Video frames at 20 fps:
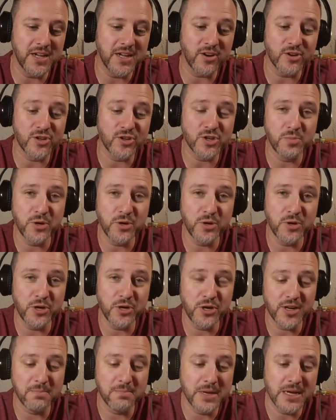an
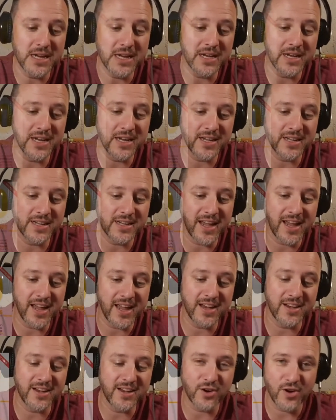entrepreneur, a millionaire,
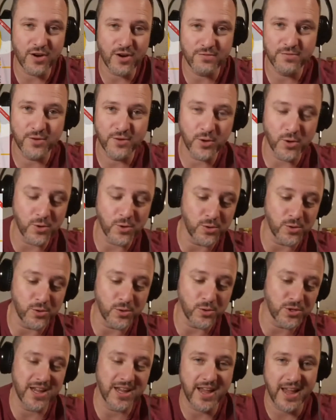and of
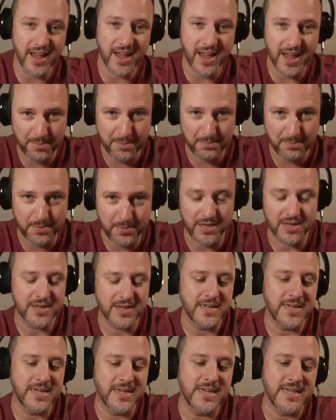course, happy.
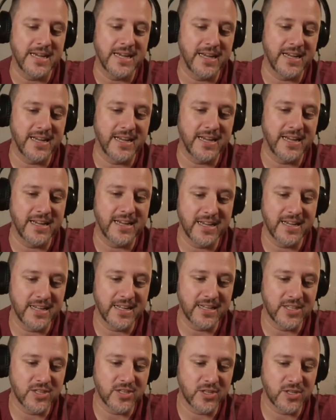
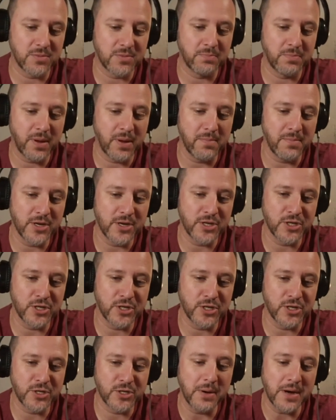It's published
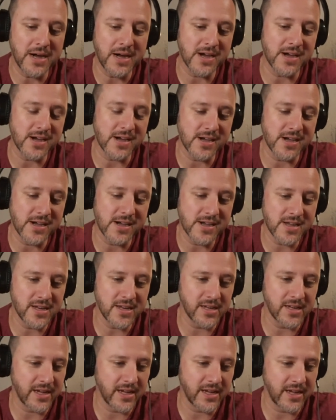
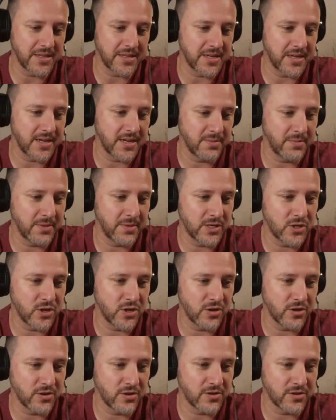by, hang 10, let me
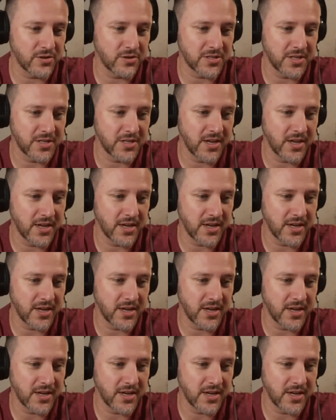turn across there.